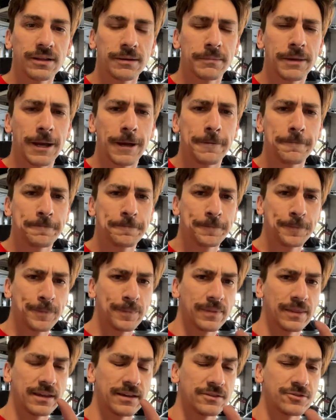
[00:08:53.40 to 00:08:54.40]
mount
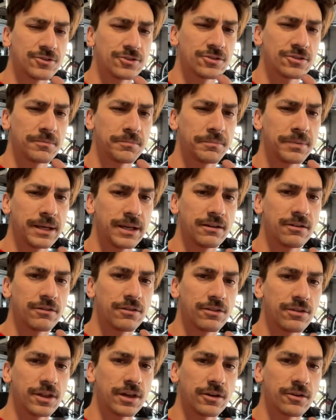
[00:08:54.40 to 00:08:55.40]
is just a bit
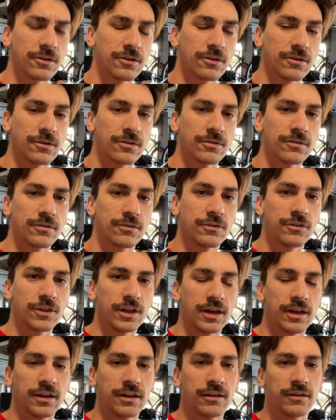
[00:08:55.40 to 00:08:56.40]
thicker
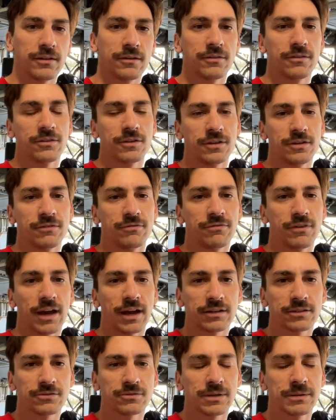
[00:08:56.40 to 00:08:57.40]
than the
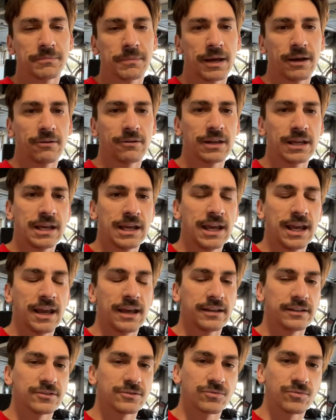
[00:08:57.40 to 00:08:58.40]
factory mount,
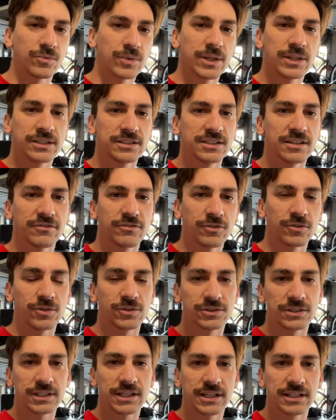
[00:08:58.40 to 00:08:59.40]
and it's really
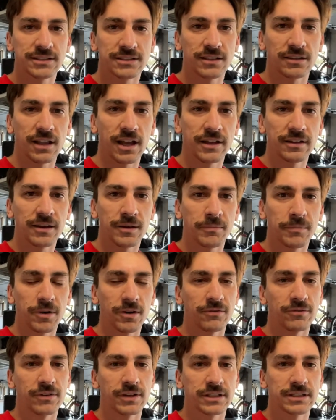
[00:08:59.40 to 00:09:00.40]
difficult to get it to line up
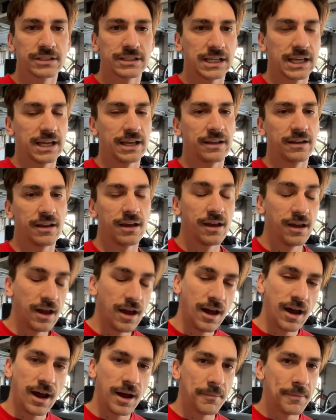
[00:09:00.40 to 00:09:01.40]
perfect. And
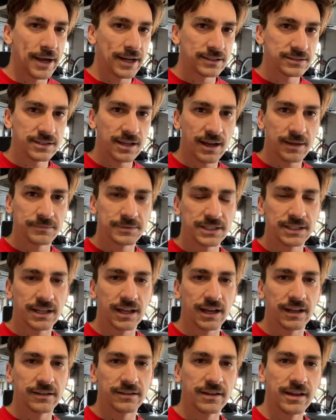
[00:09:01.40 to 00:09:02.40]
I'm out of time
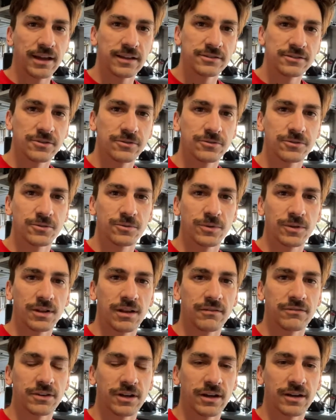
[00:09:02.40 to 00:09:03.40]
tonight. As usual,
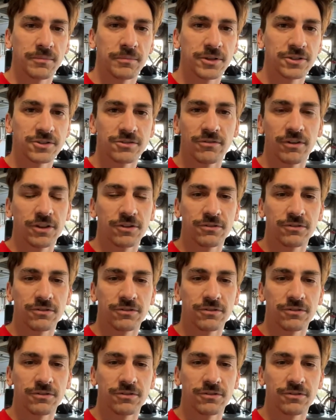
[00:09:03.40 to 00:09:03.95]
I've got a bunch of other